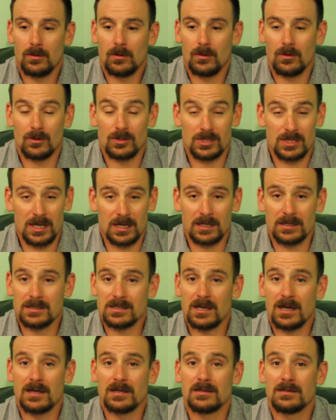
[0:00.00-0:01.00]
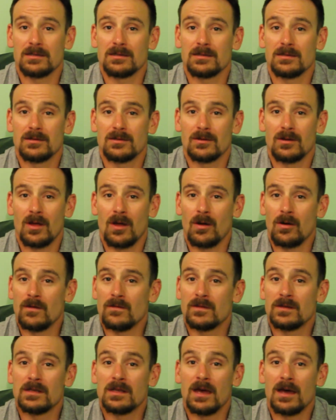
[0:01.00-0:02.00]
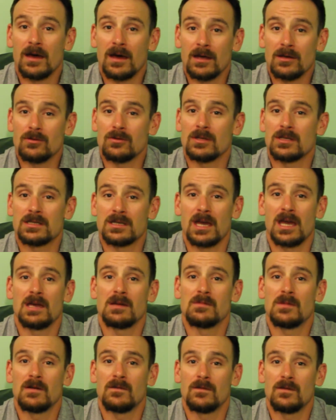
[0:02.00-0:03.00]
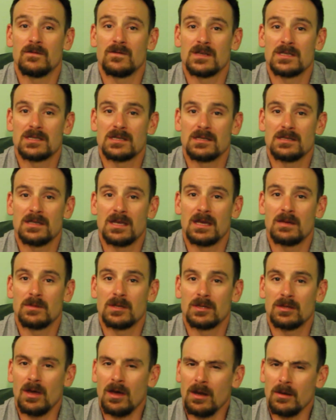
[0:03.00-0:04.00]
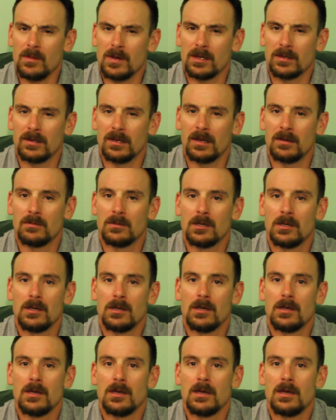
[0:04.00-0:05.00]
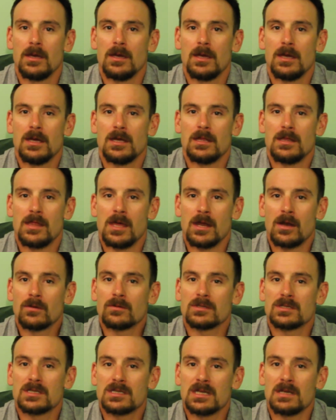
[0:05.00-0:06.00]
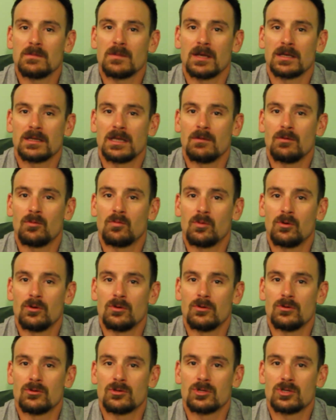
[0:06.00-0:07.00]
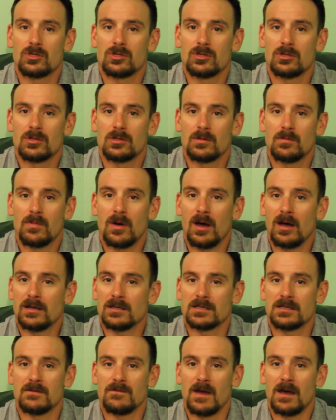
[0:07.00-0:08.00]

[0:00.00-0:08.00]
or second sight or even the 100th time I've revisited them and thought about them, they don't seem like they would produce positive